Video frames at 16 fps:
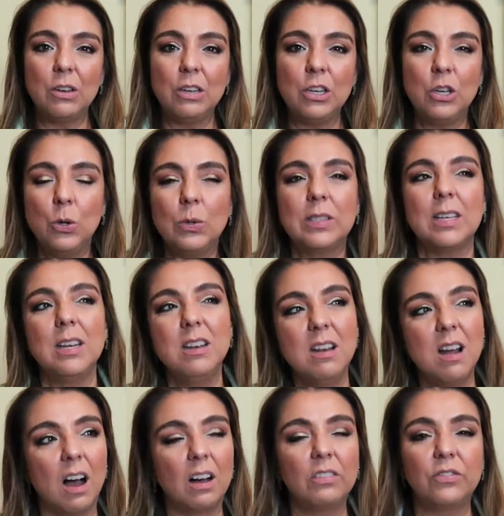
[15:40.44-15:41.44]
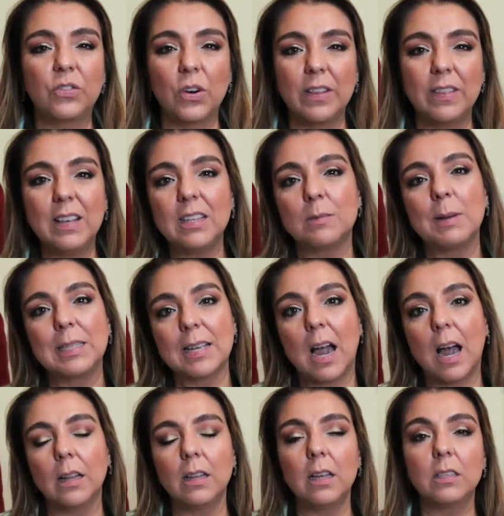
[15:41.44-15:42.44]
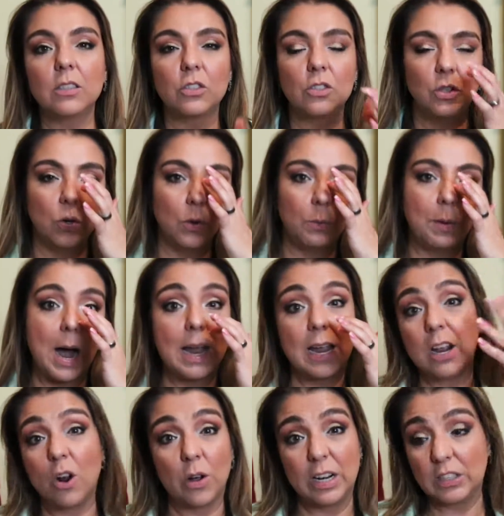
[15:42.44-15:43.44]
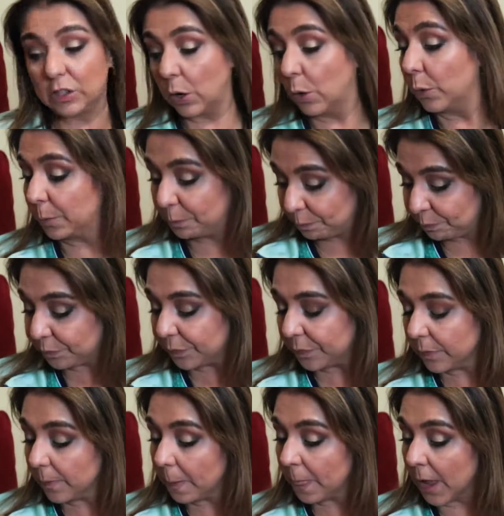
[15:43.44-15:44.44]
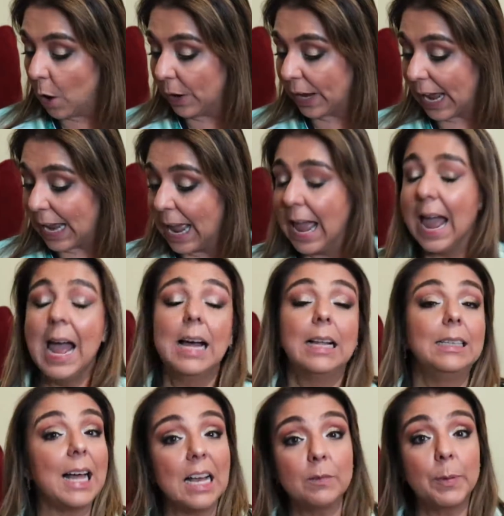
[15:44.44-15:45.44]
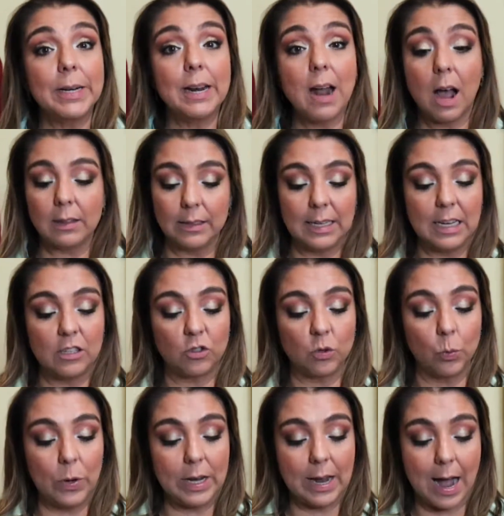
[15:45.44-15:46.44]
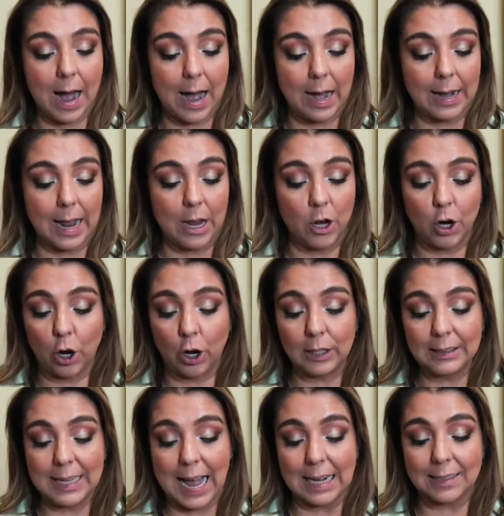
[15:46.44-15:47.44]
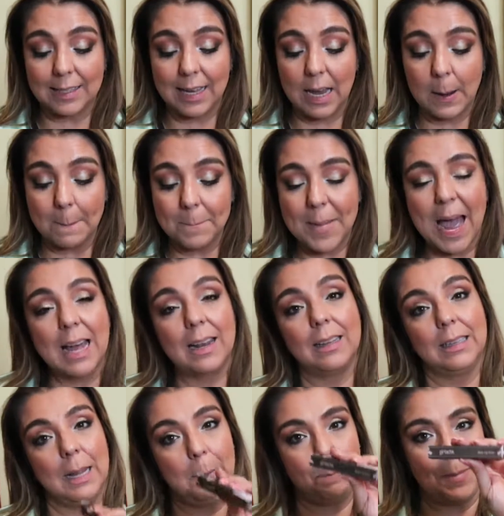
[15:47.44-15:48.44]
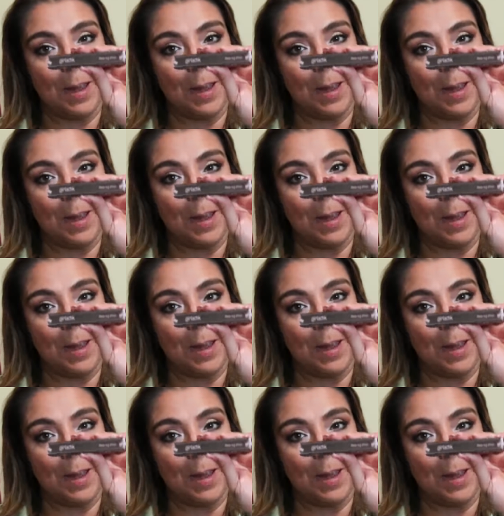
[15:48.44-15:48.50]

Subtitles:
used enough for these metallics to buy it on its own. Okay, last but not least, we got a Grammatik matte lip